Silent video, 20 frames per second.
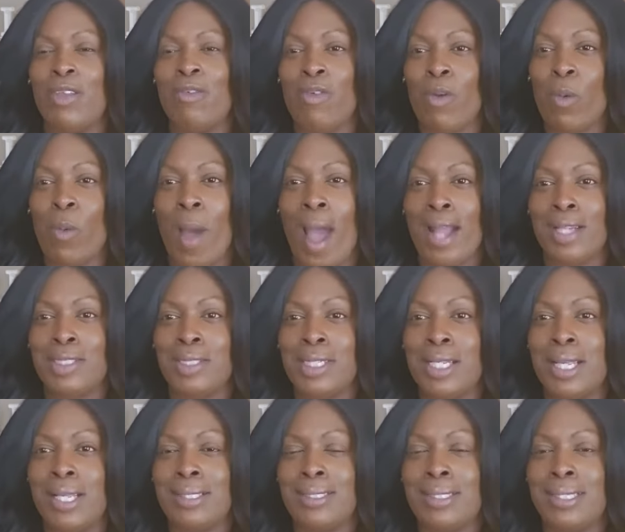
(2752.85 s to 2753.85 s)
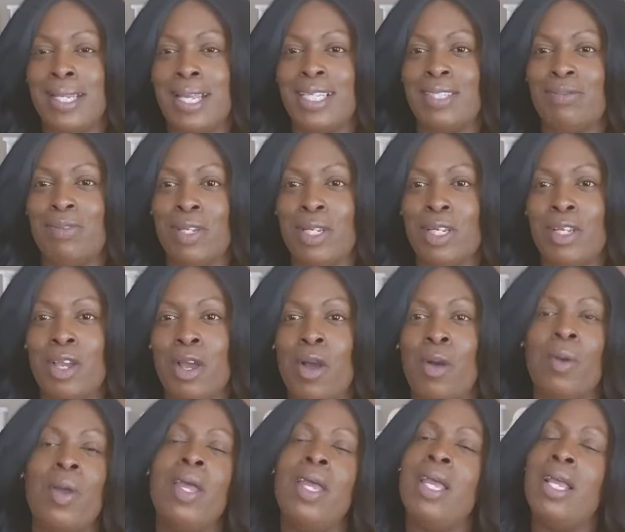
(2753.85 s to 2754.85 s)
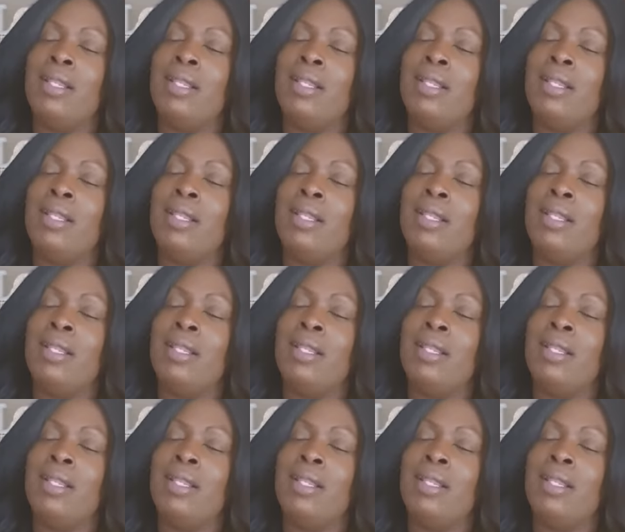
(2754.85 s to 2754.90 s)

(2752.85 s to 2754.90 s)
you for watching today's video.